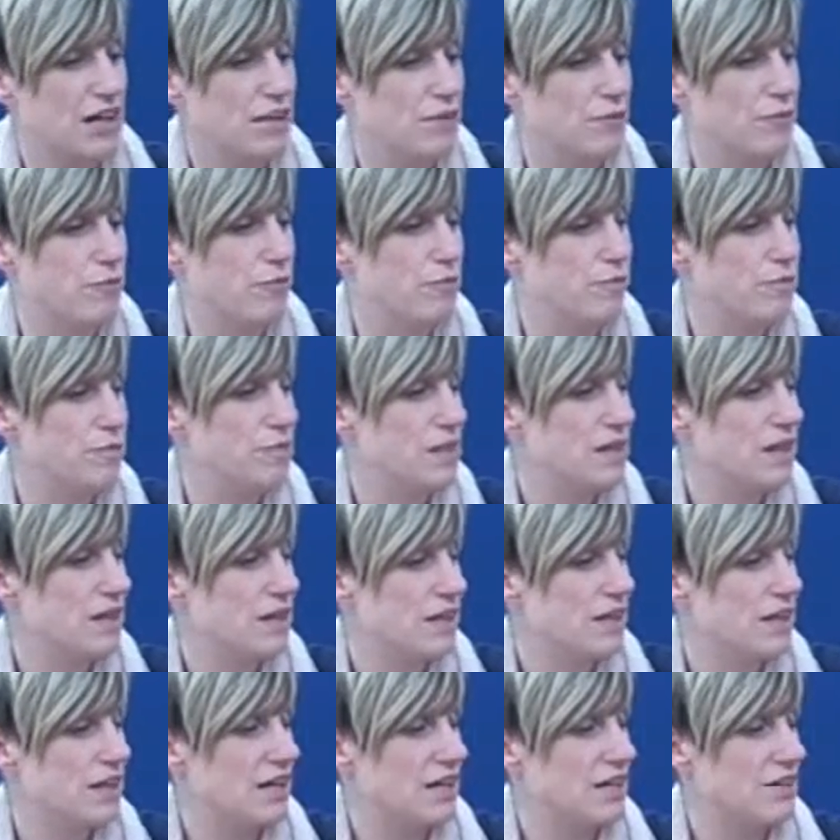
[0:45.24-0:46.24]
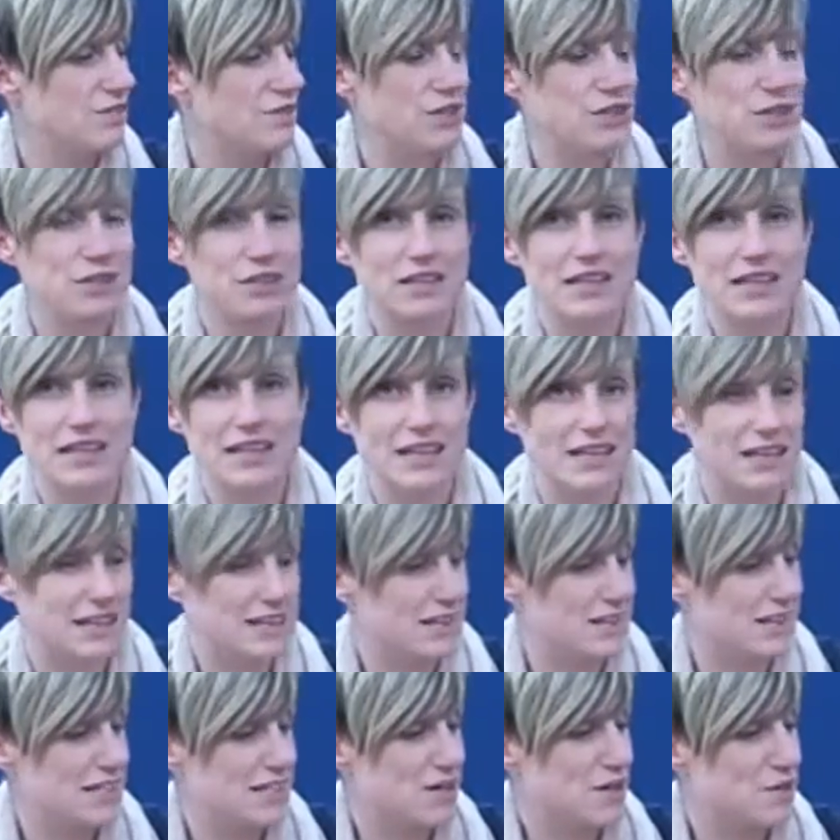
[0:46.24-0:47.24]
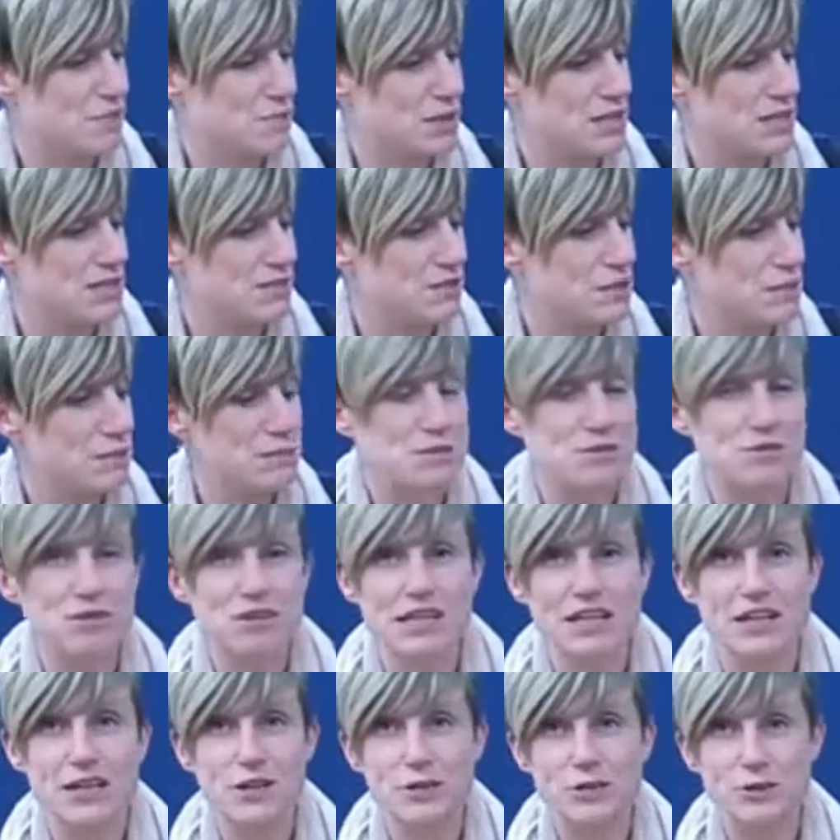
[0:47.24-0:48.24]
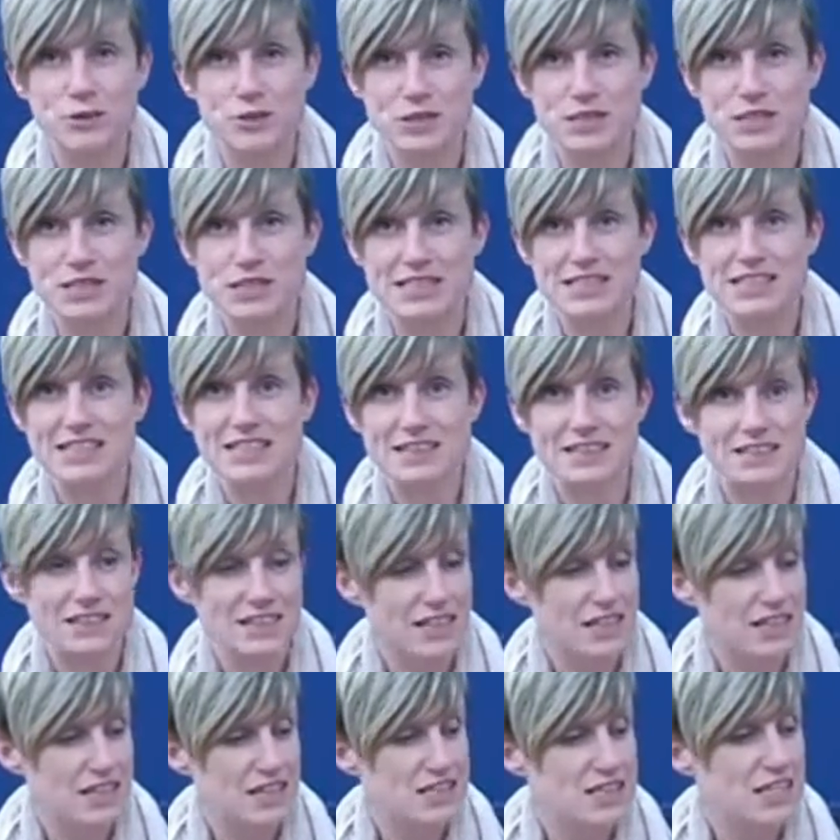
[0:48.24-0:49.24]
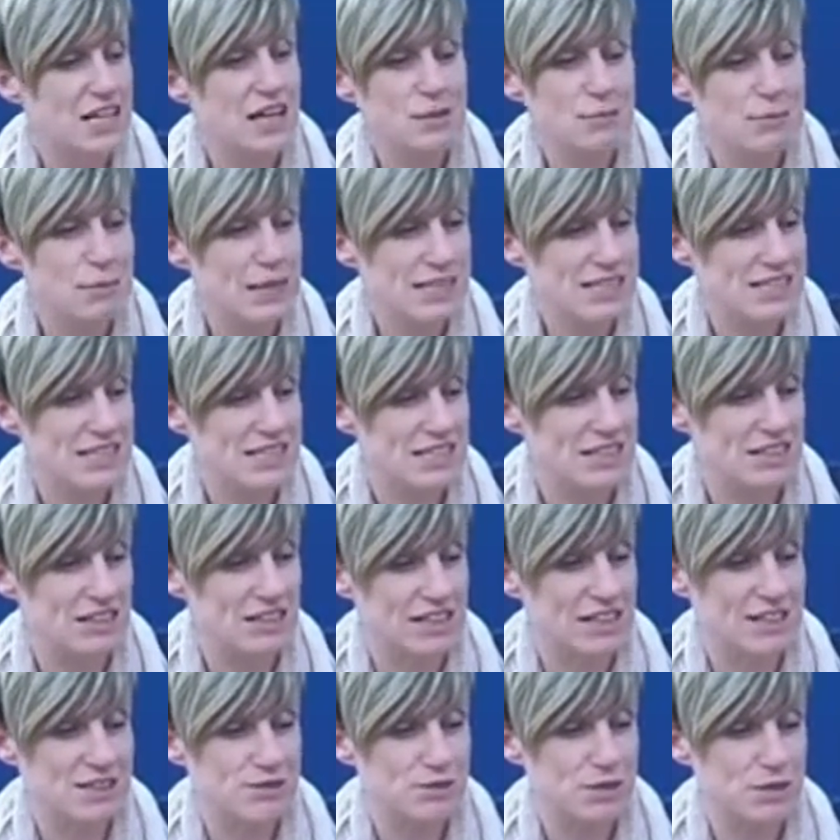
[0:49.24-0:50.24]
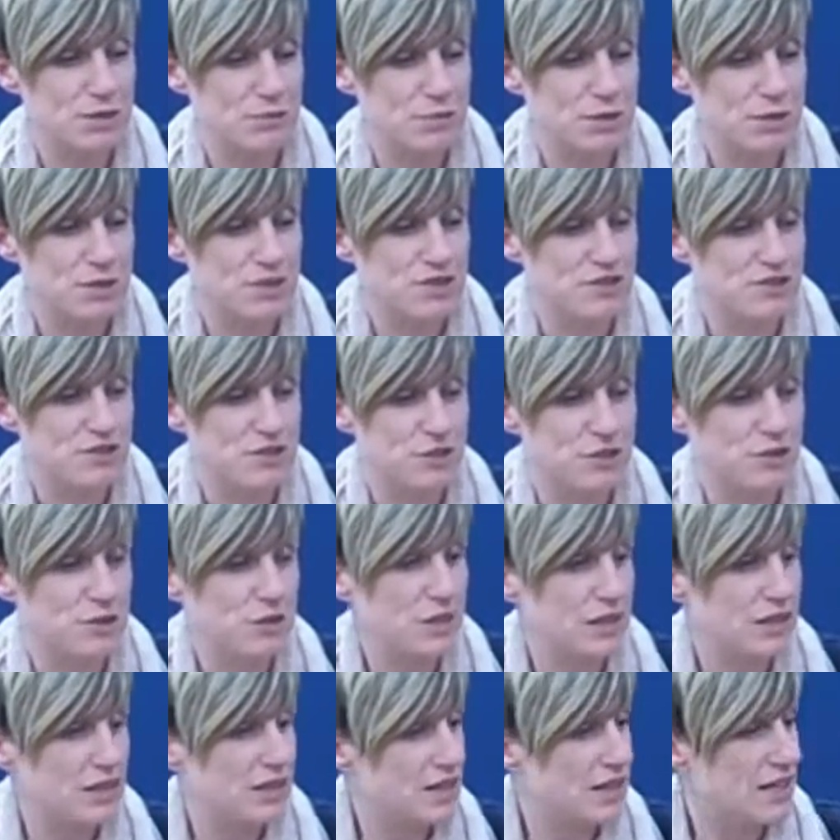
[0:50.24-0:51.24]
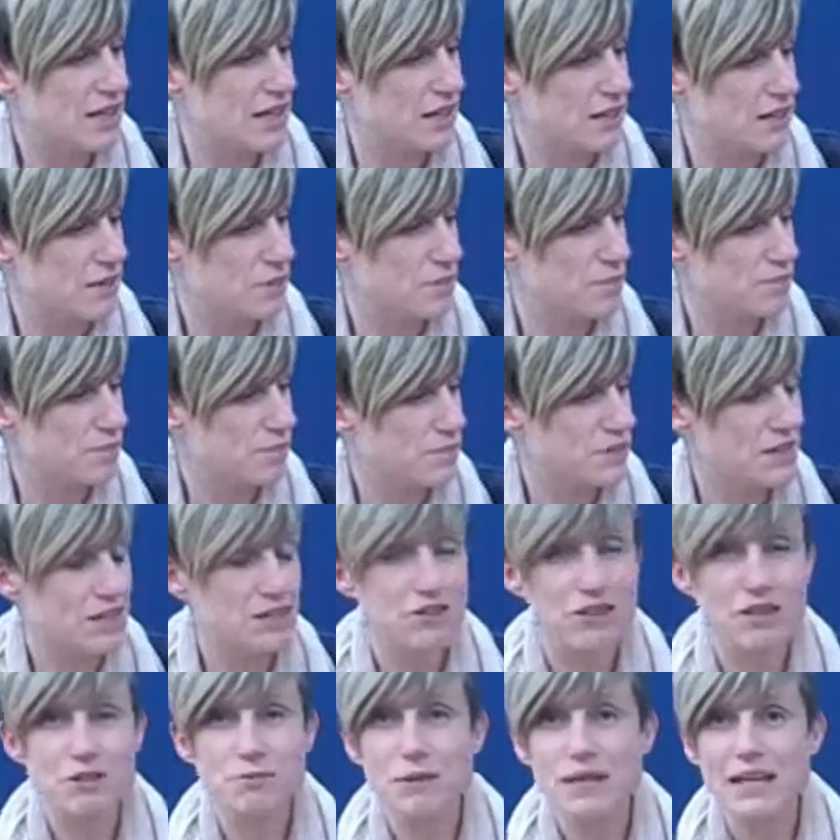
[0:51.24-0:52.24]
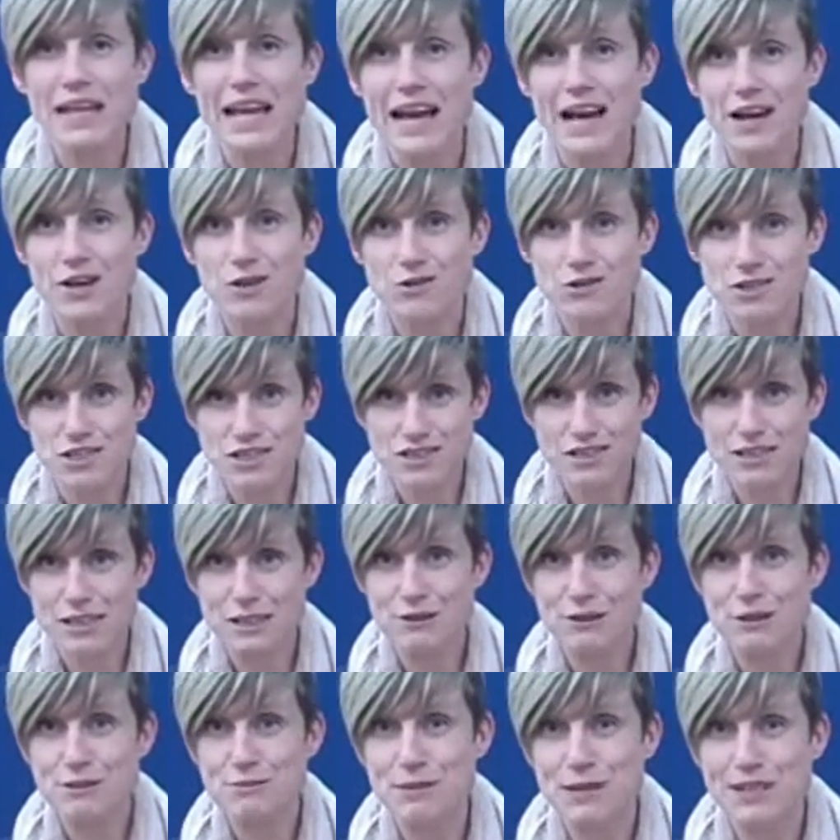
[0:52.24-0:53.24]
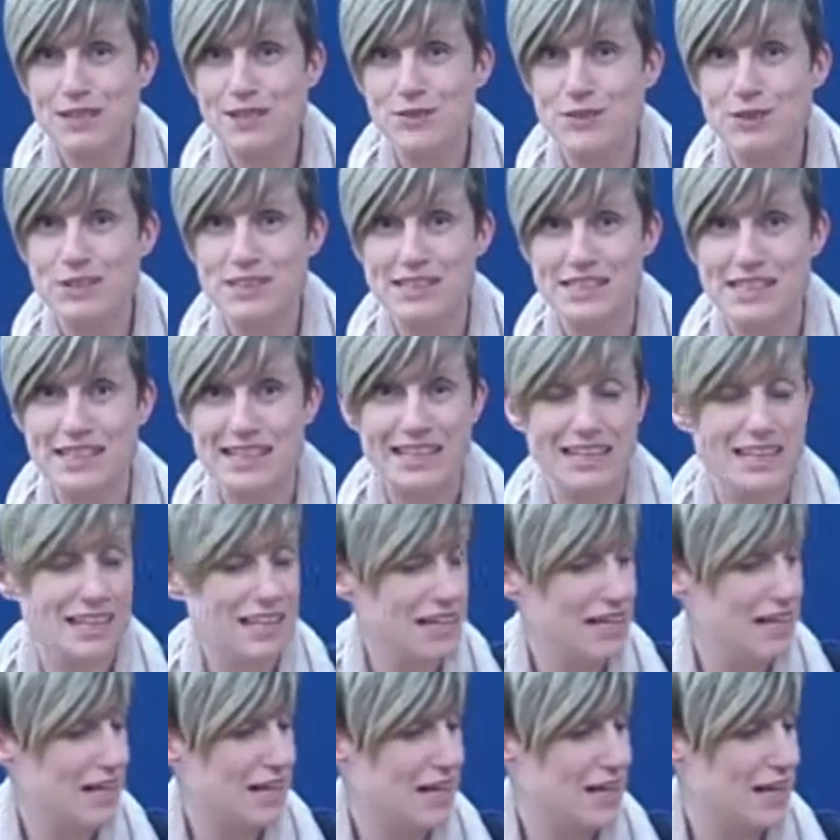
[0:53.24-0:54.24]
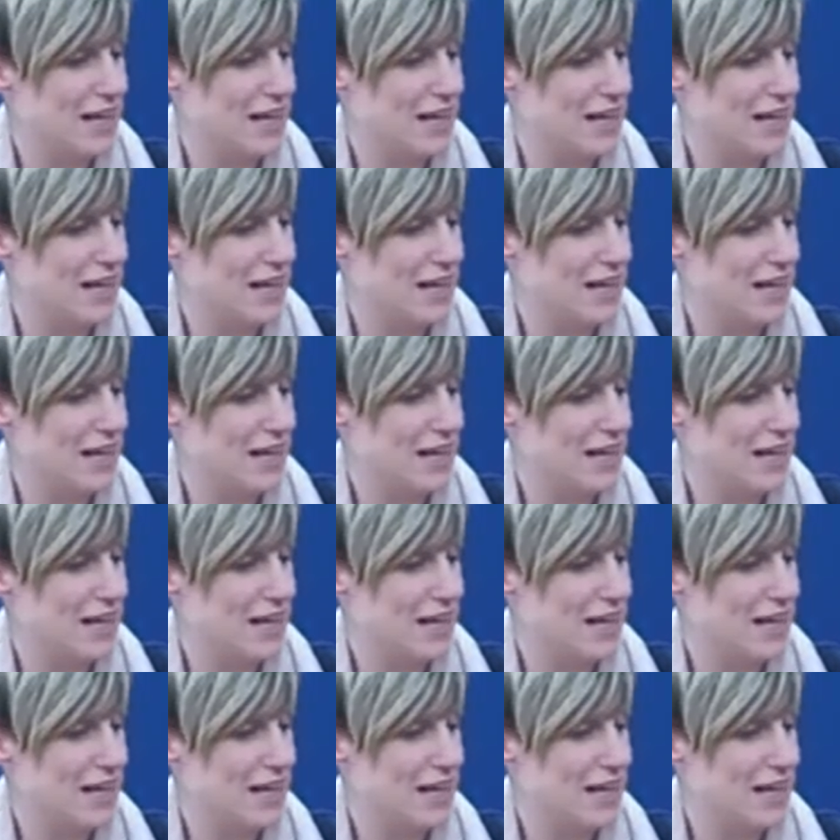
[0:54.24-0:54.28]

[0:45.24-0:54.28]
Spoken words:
And even though the typewriter ribbon's really old, you can still type letters on it. It's really beautiful. Incredibly loud, incredibly noisy.